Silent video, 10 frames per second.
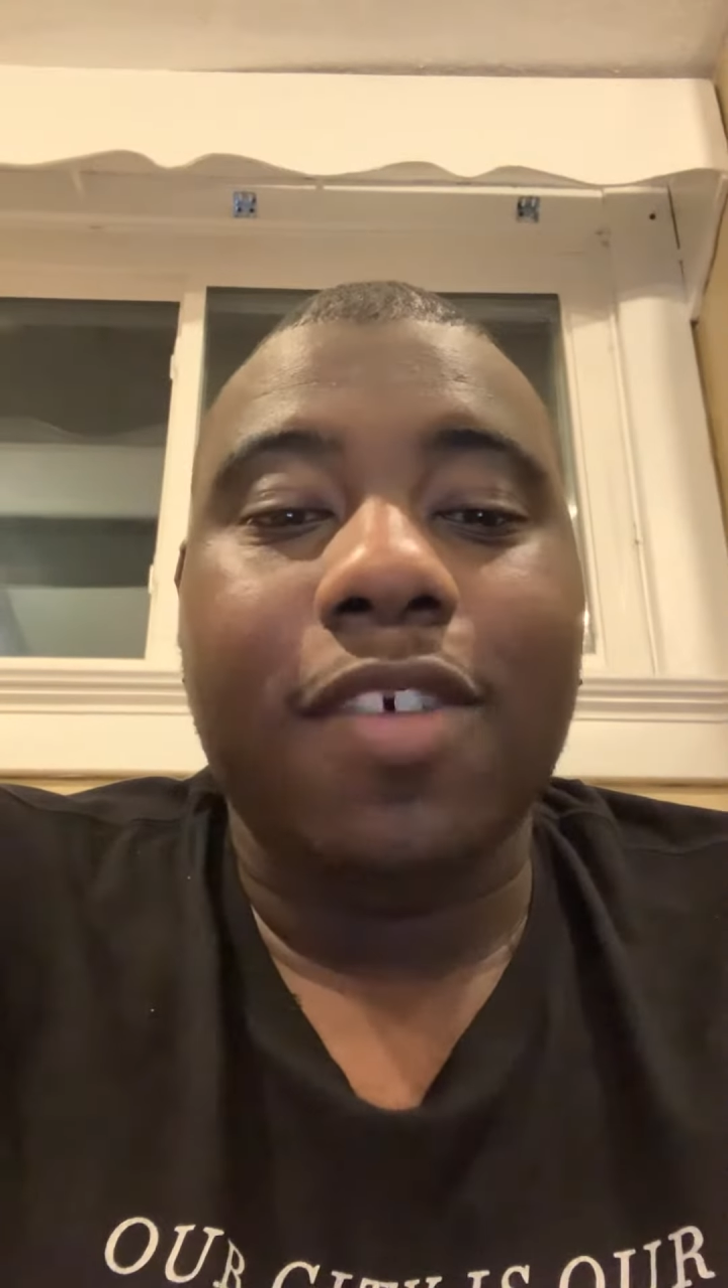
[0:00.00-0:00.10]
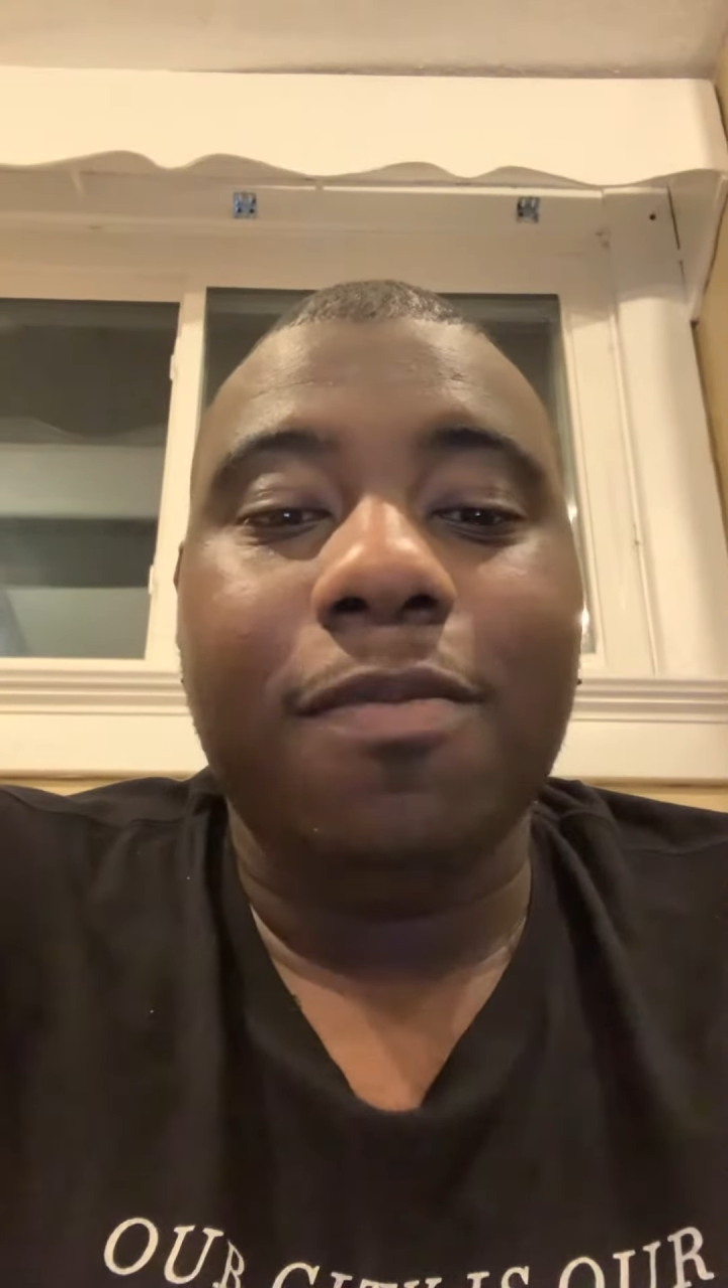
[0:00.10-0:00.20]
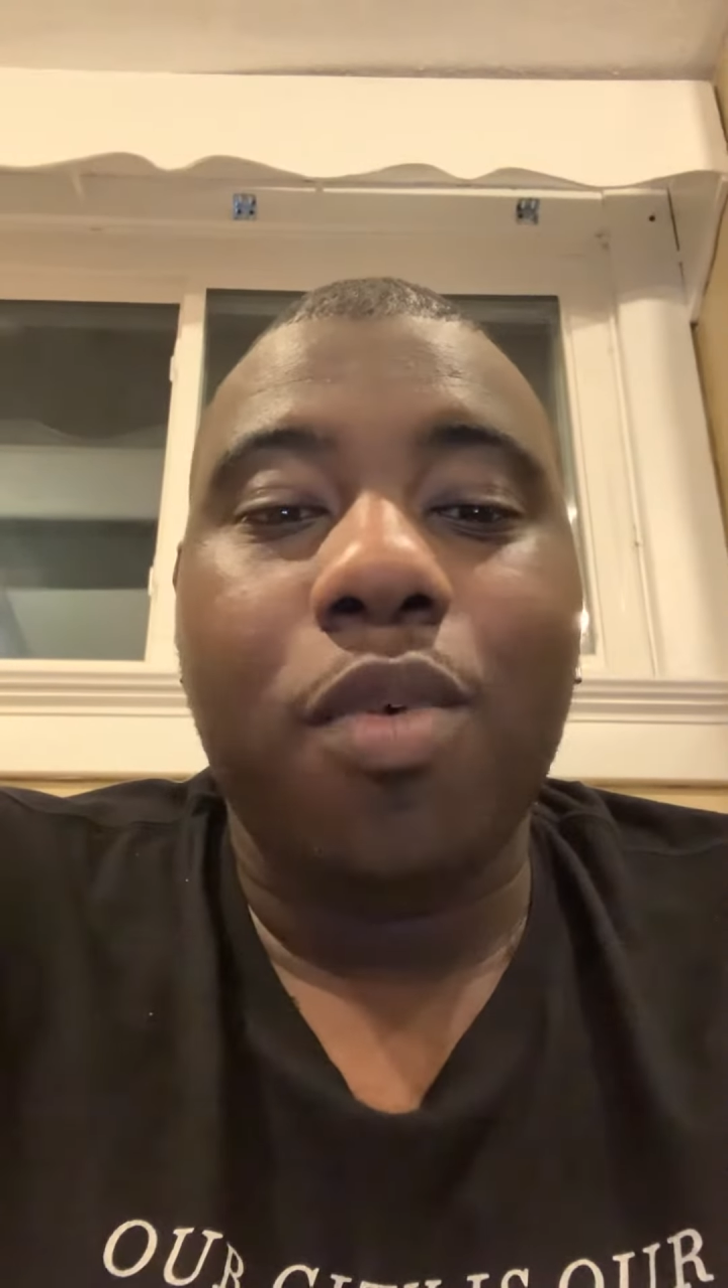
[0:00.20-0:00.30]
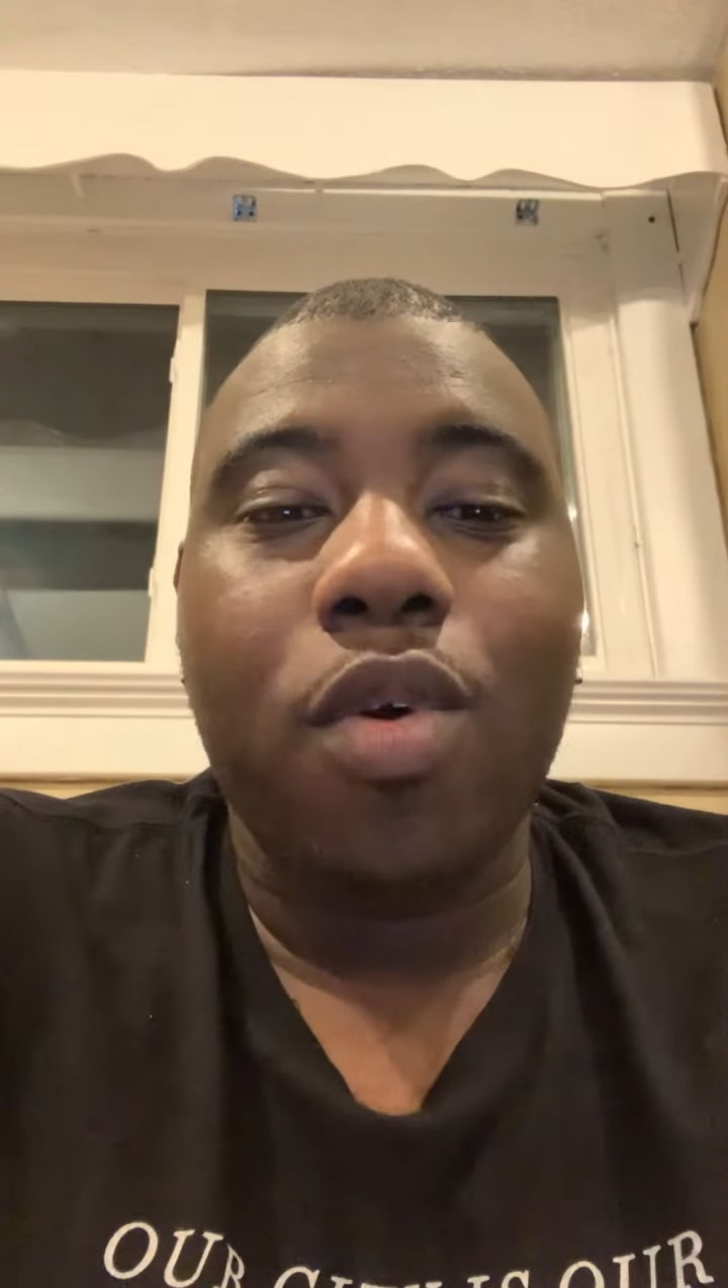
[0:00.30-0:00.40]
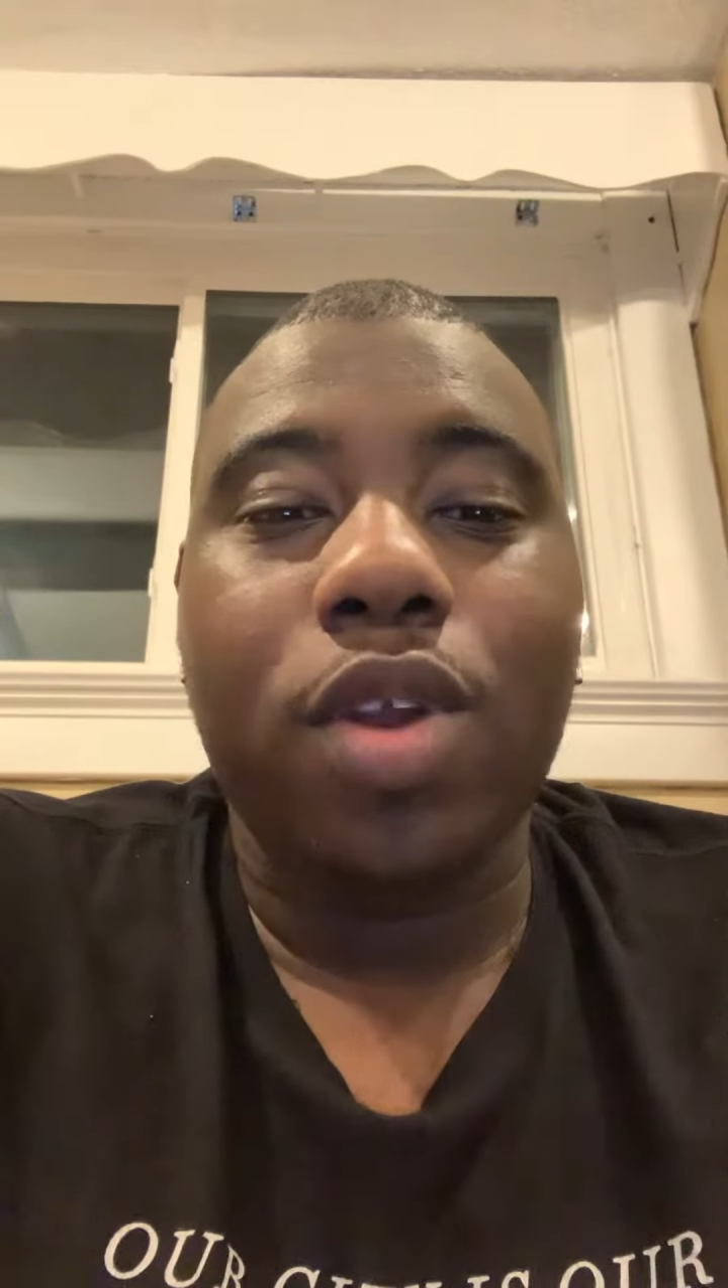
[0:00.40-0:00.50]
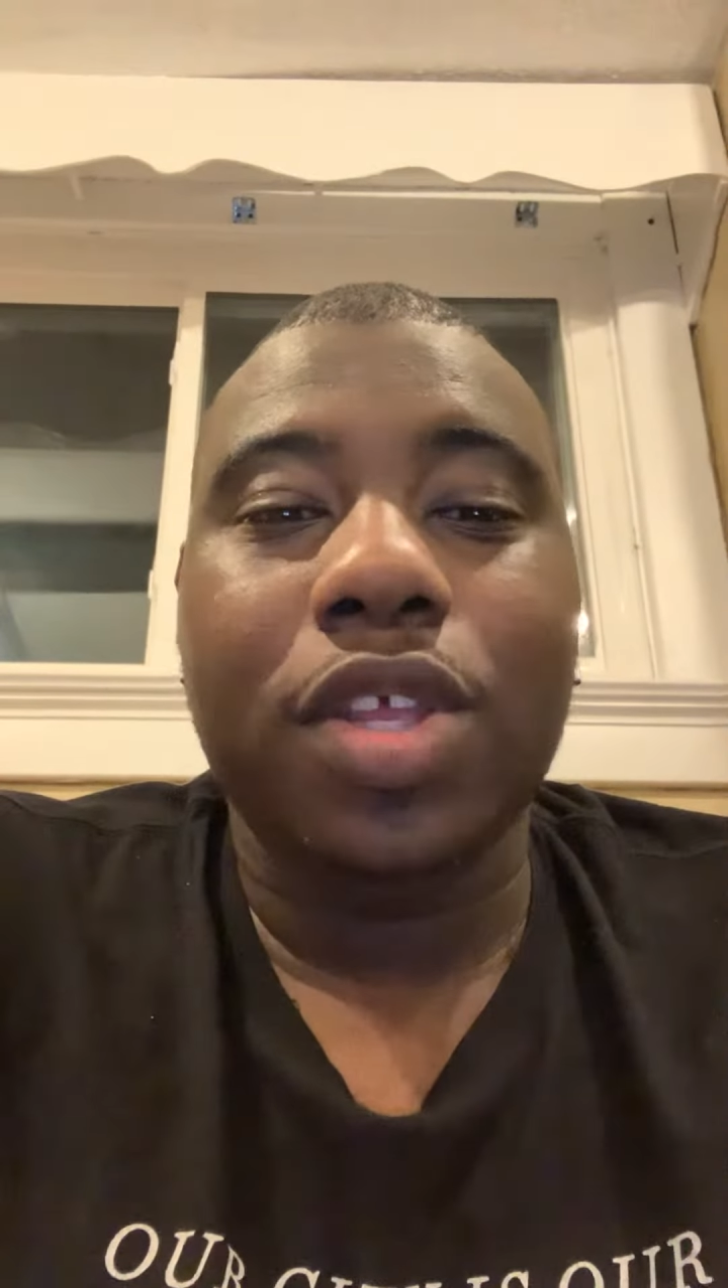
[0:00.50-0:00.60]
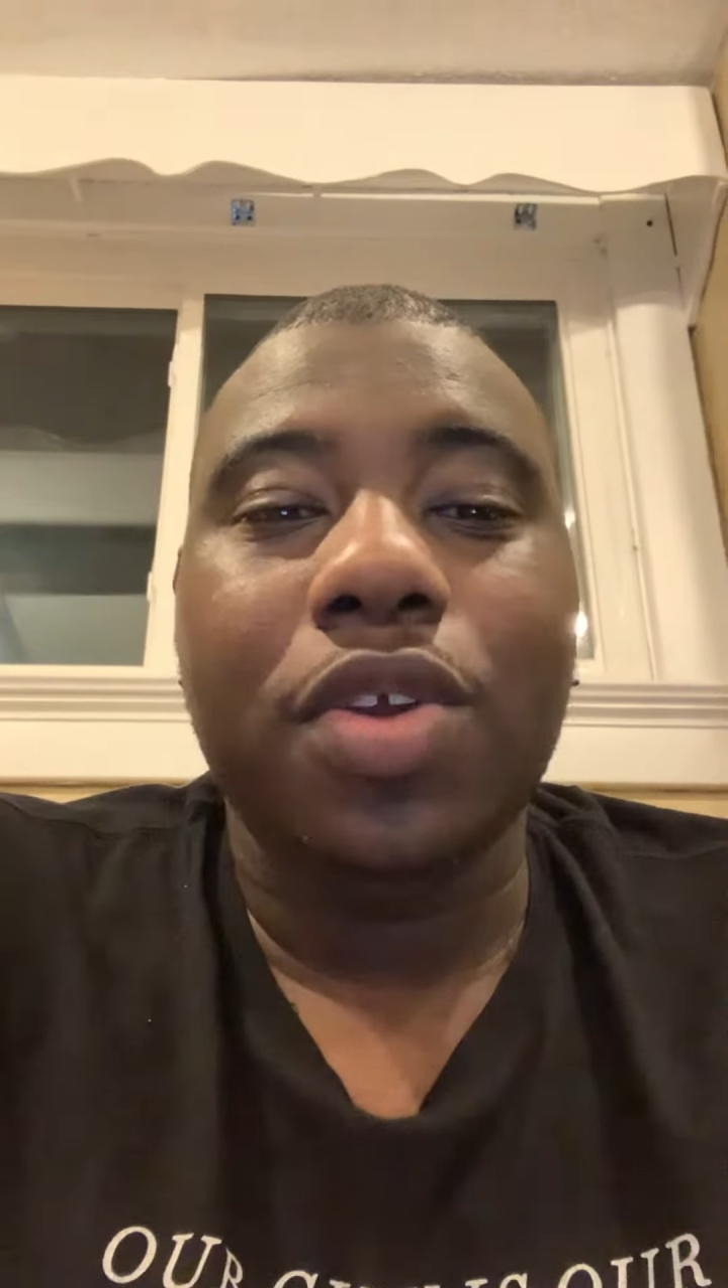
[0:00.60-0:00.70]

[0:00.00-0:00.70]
of Portland,